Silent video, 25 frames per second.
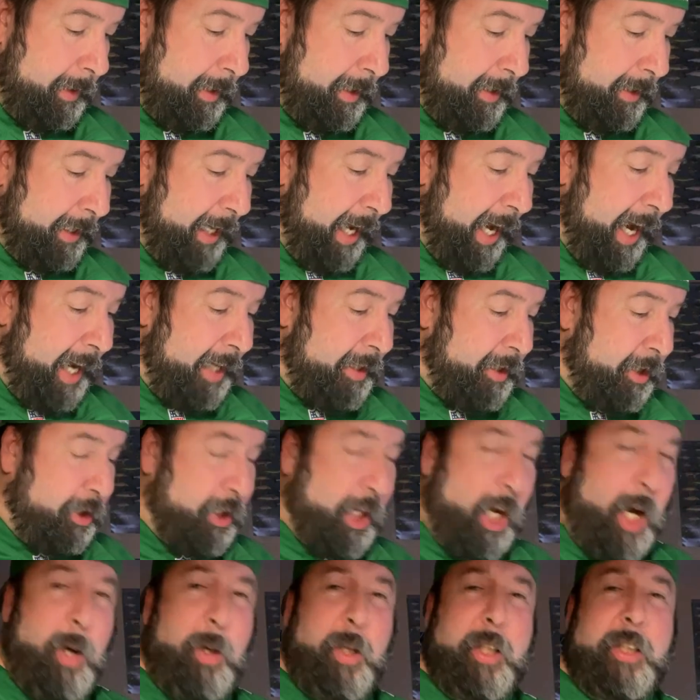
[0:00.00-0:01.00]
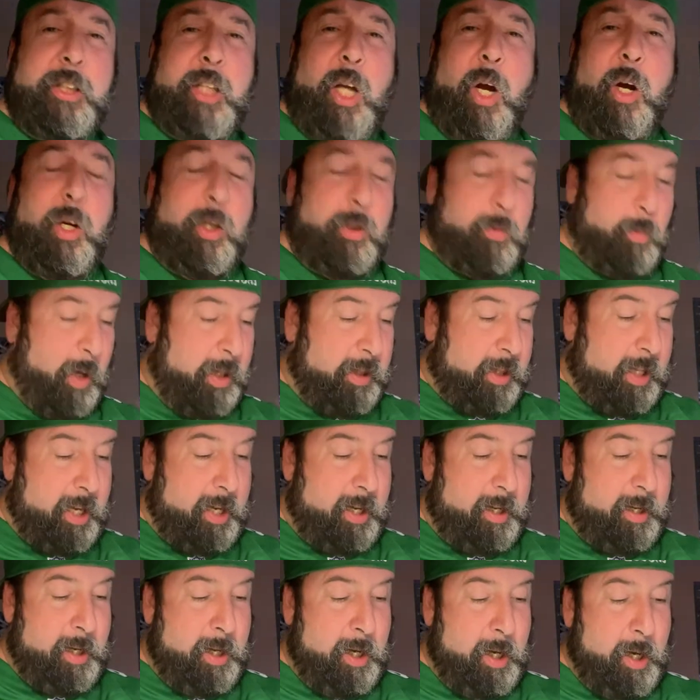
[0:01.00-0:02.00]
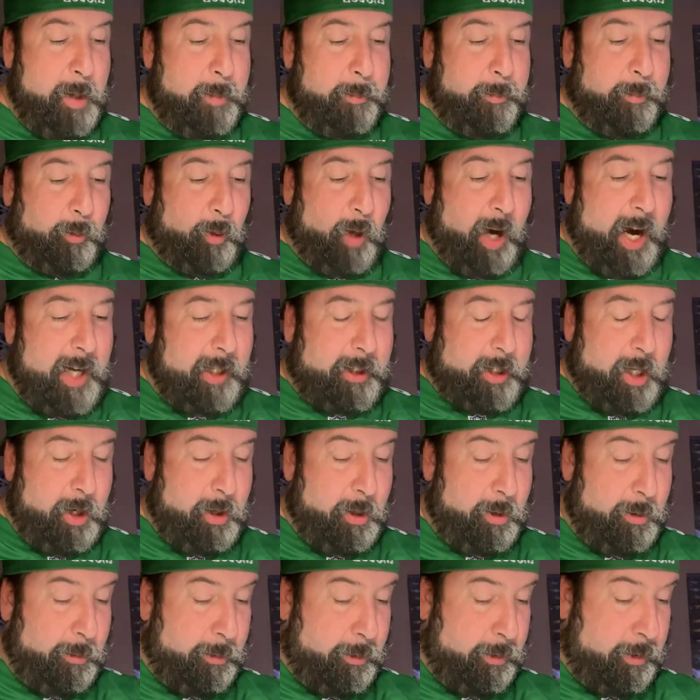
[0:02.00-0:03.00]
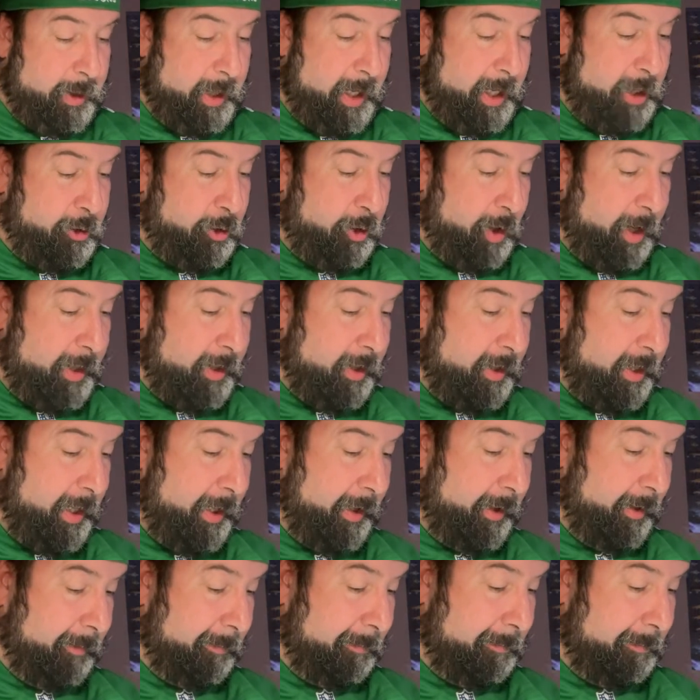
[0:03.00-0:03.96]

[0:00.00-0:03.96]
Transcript: Kansas Owens going with the Broncos. Interesting.